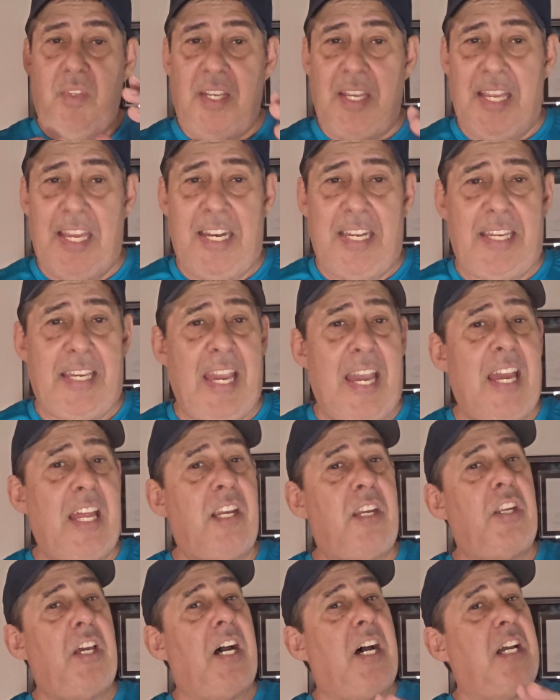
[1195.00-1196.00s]
And
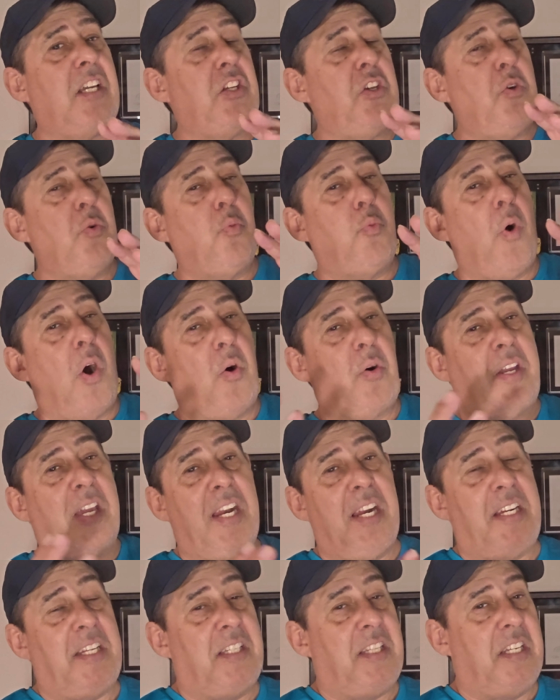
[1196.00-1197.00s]
again, you won't
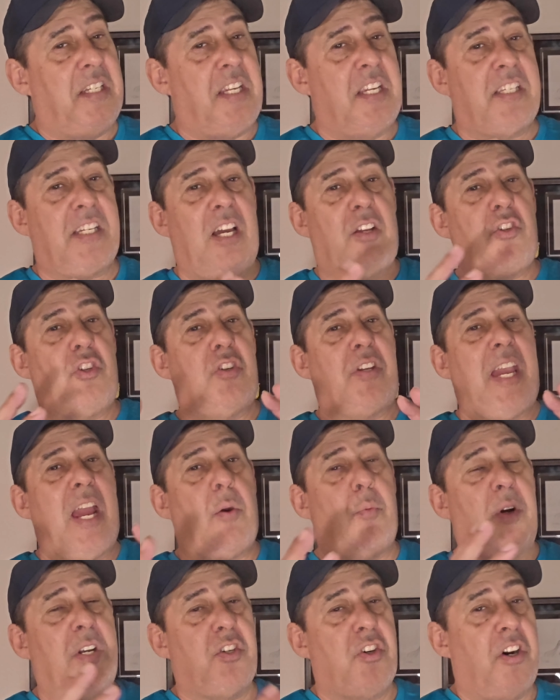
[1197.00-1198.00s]
get any of the discounts. You
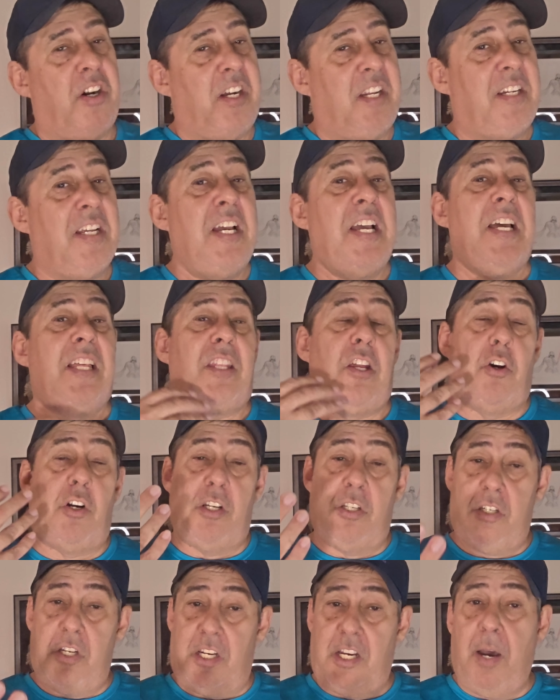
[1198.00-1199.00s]
can't return it. There
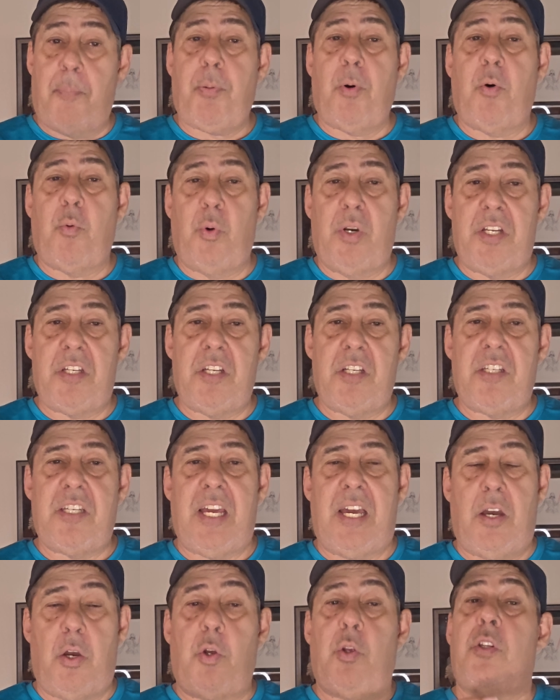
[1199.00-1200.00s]
is a couple of reasons
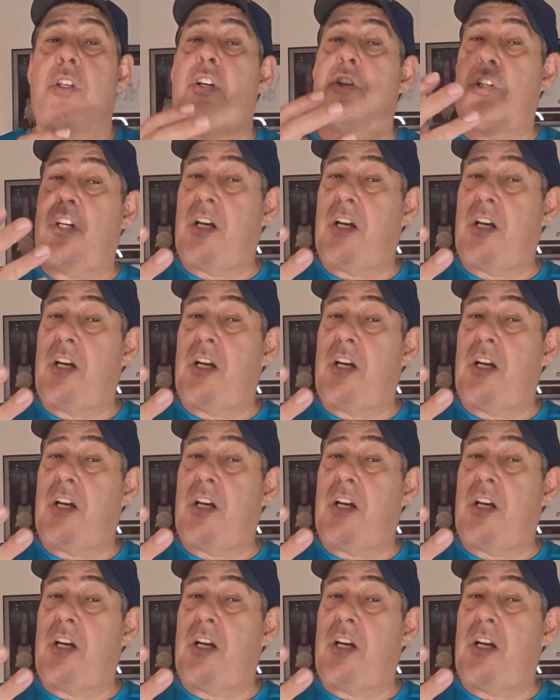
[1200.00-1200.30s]
that there's a